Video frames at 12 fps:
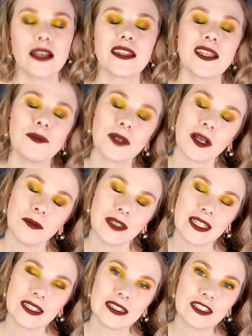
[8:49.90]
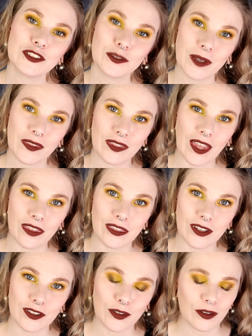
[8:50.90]
Then we're coming in to
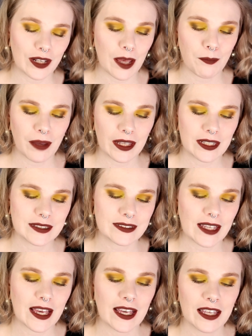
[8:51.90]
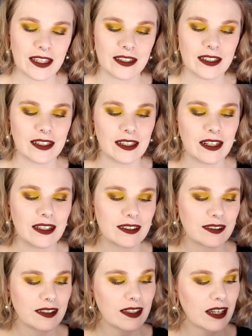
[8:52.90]
another collab palette and it
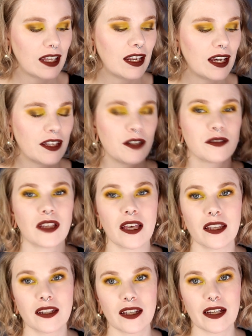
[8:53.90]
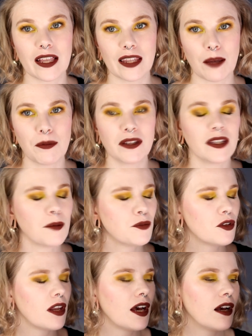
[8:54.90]
is the Kaleidos and Club
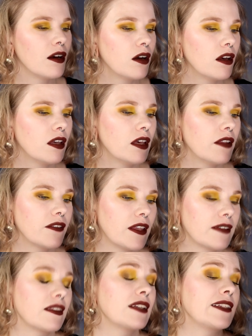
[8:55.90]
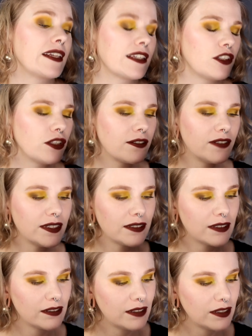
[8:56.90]
Nebula that Angelica
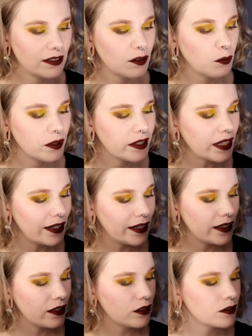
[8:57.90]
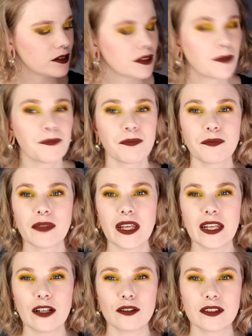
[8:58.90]
Nyqvist did with Kaleidos.
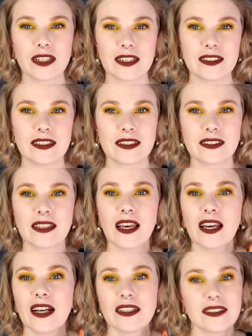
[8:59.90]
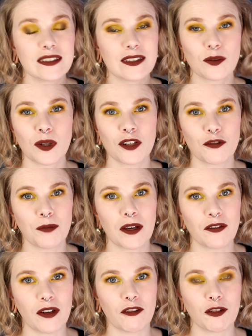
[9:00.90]
It looks like this. This is one of my
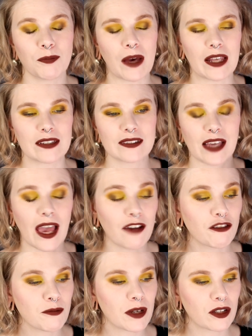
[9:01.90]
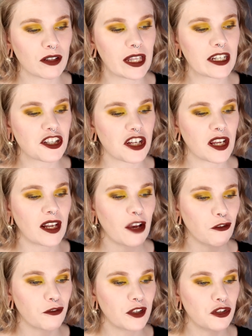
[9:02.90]
favorite palettes I have in my collection. I
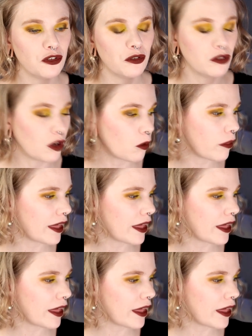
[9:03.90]
think you know